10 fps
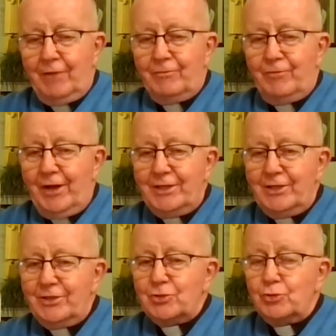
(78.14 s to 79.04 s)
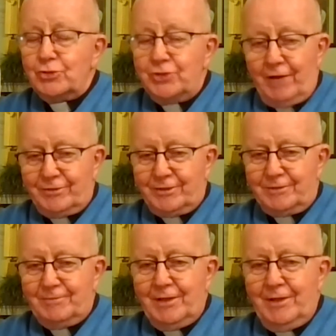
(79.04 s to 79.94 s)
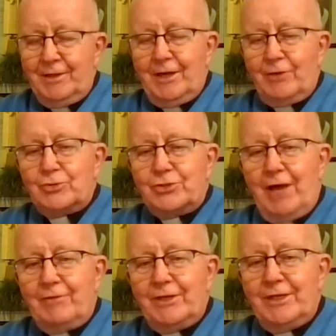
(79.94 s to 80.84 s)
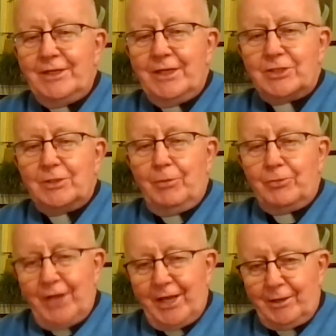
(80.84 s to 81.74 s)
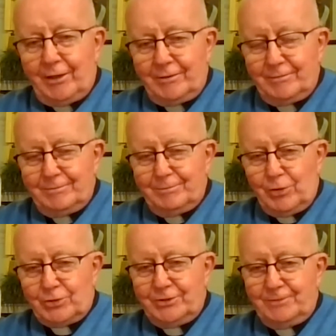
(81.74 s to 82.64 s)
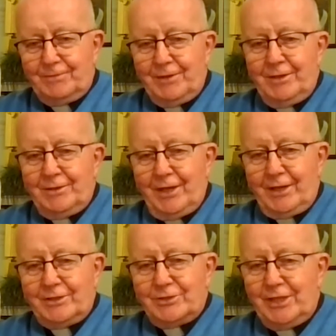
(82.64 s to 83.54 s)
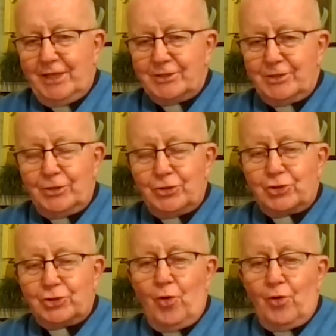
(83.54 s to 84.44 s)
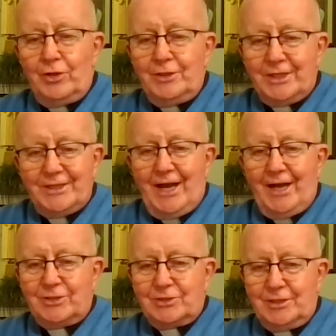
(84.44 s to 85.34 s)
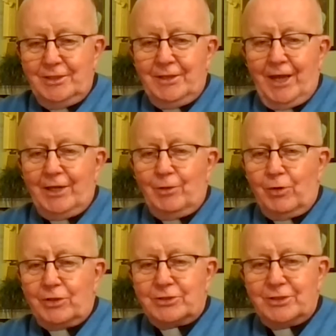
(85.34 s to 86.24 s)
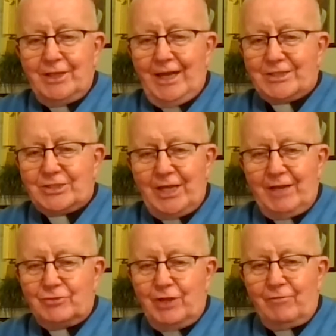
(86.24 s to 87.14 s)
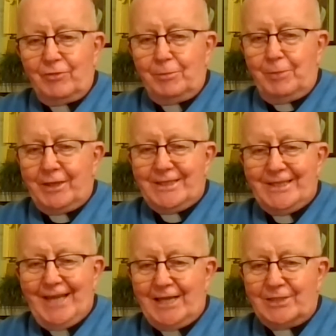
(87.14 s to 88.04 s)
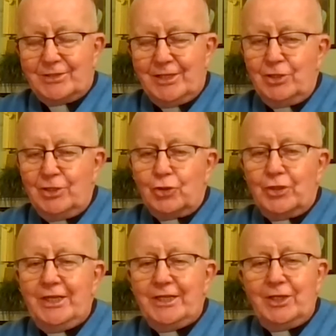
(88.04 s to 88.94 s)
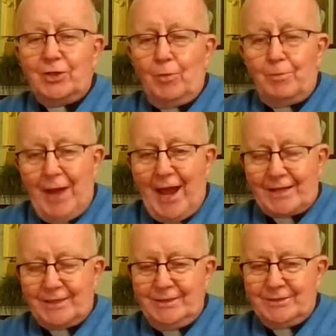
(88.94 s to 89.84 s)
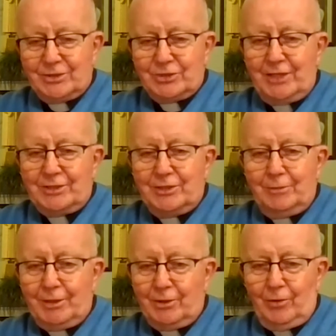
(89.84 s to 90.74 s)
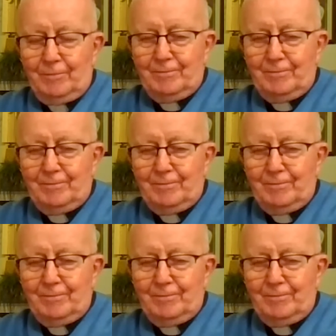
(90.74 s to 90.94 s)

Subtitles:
And finally, there's Usnavi. And Usnavi is a bodega person. That is, he has a little store in the Heights, and he works and saves every penny he has so that he can go back to Santo Domingo.